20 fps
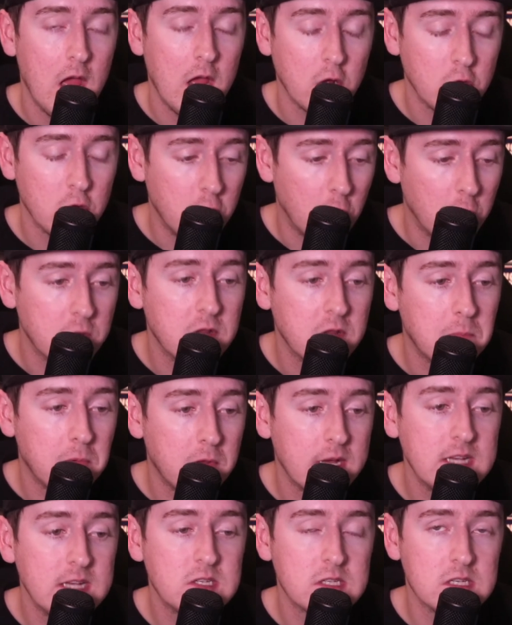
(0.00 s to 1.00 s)
Go to the
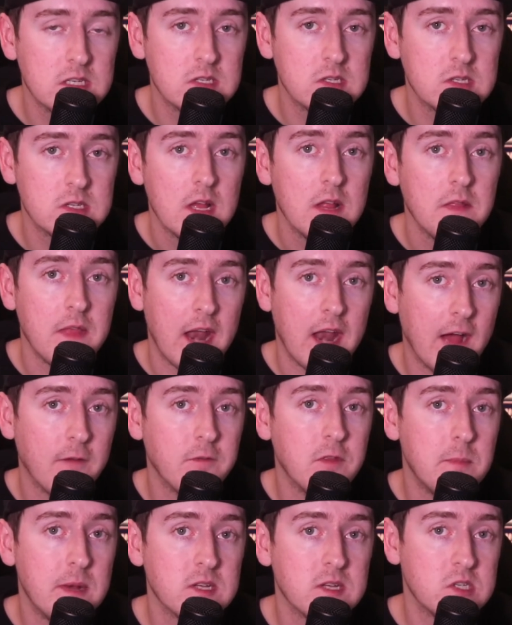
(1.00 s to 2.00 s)
places that have the
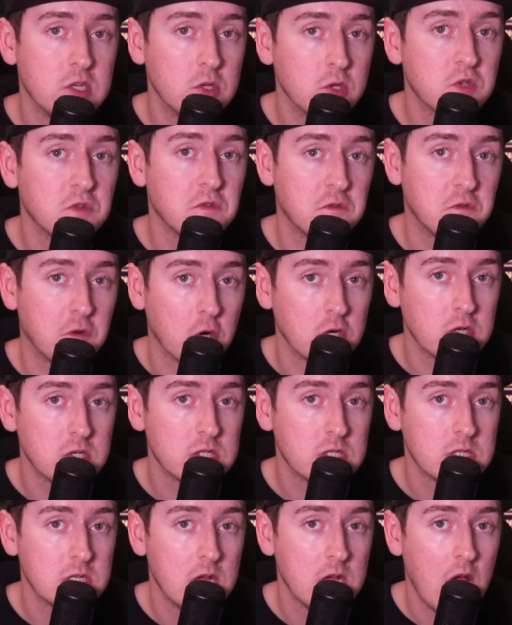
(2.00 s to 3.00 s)
best deals first.